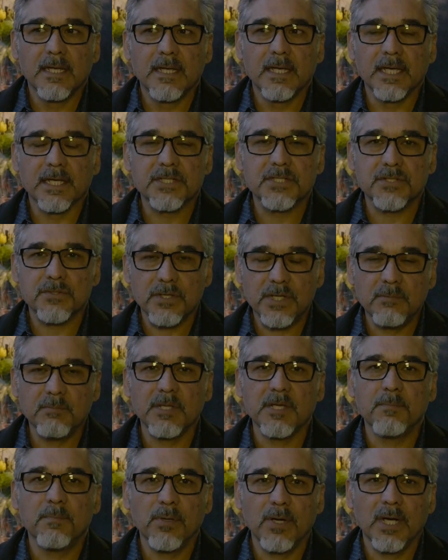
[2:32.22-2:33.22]

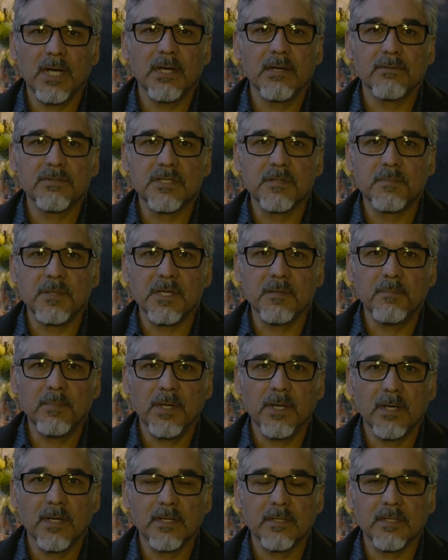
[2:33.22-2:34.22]
extremely proud to be a
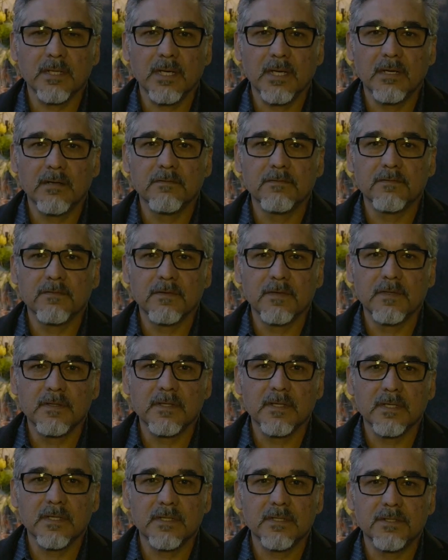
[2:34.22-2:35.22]
part
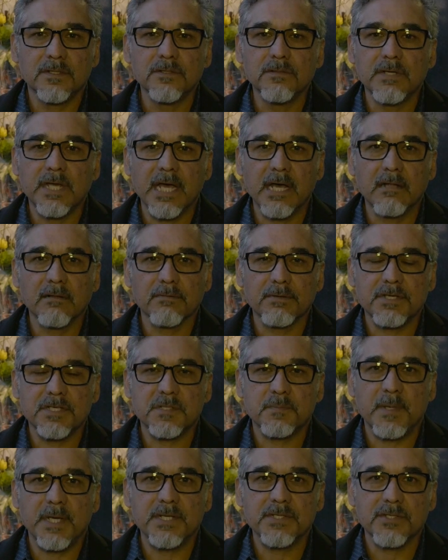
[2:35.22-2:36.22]
of the new gallery
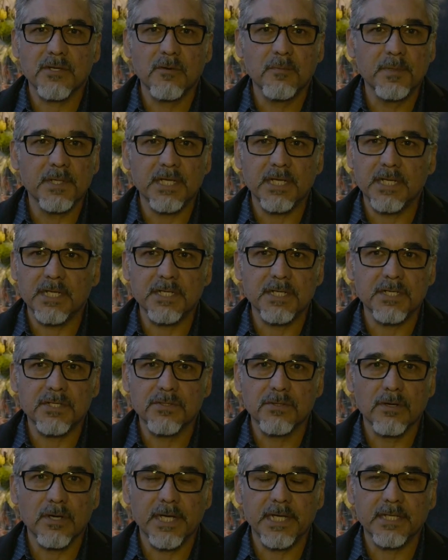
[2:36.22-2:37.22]
space opening in
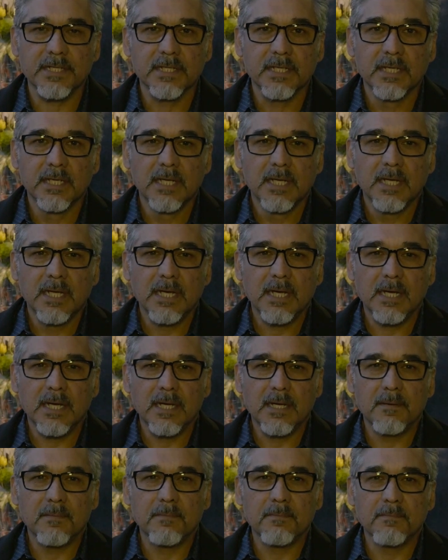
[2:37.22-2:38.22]
Detroit.
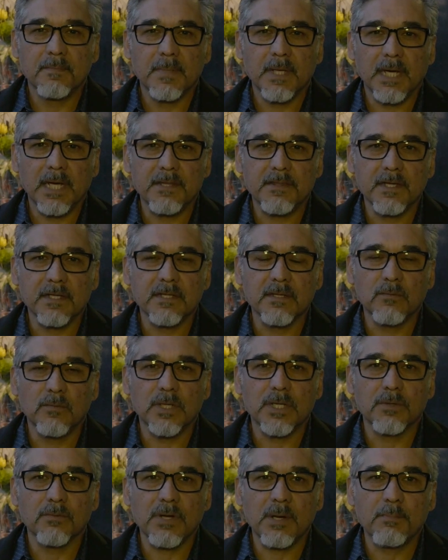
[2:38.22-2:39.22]
Um, I think that
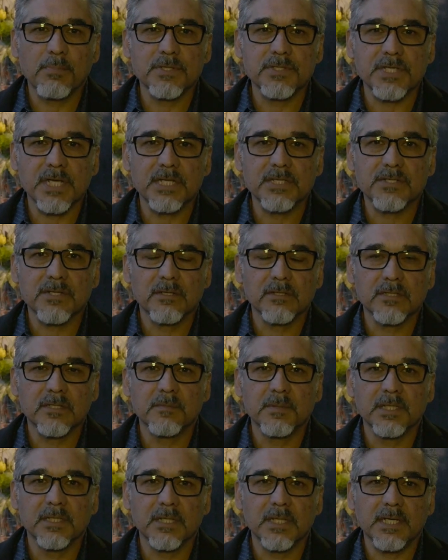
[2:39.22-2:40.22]
what it represents
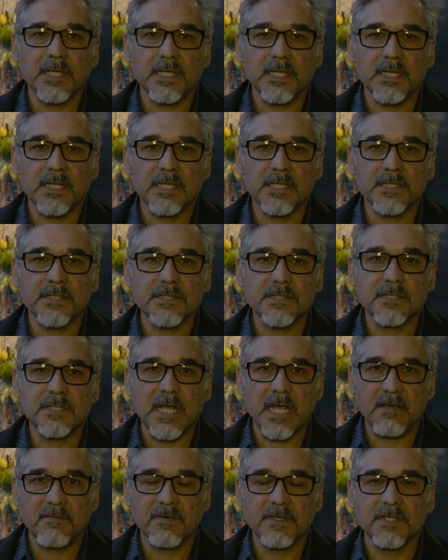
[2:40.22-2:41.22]
ultimately is
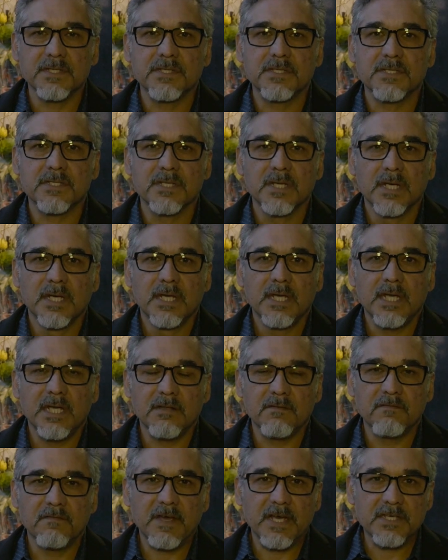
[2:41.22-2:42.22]
David's
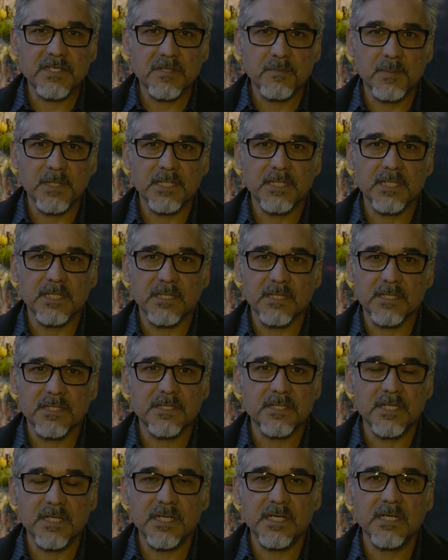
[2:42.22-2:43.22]
investment in the
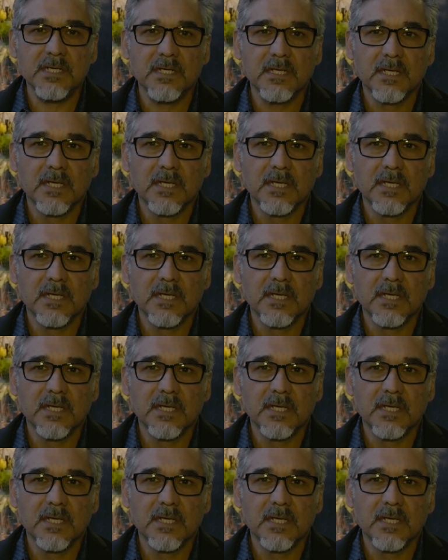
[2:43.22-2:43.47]
city